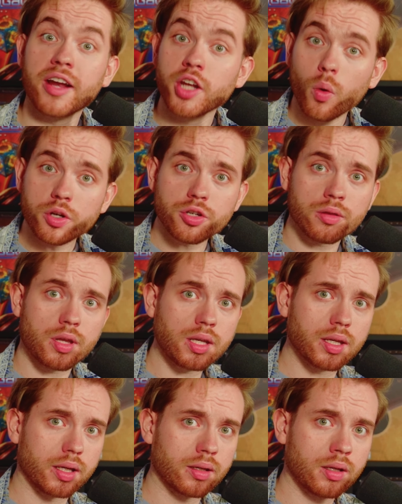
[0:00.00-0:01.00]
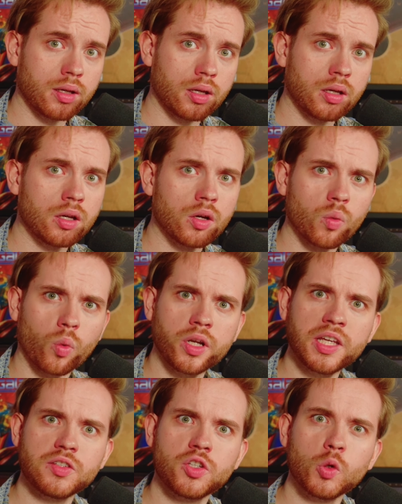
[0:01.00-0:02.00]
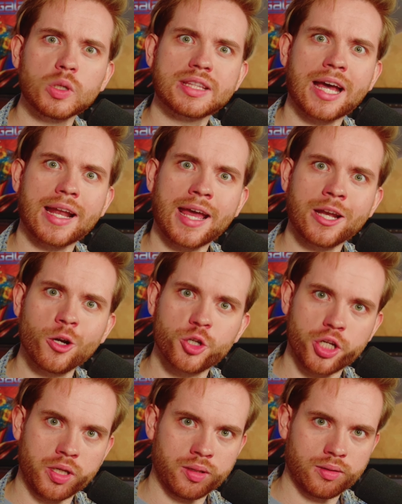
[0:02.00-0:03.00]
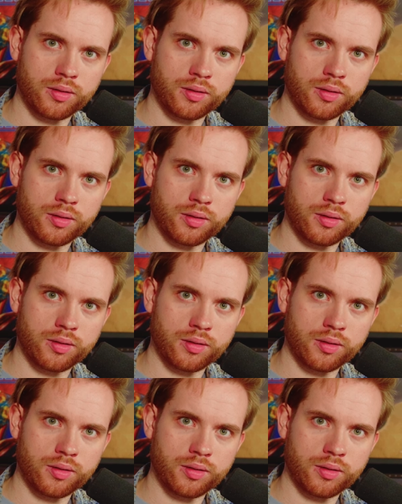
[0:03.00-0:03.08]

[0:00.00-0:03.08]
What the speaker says: I know what you're thinking. What do you do with that energy?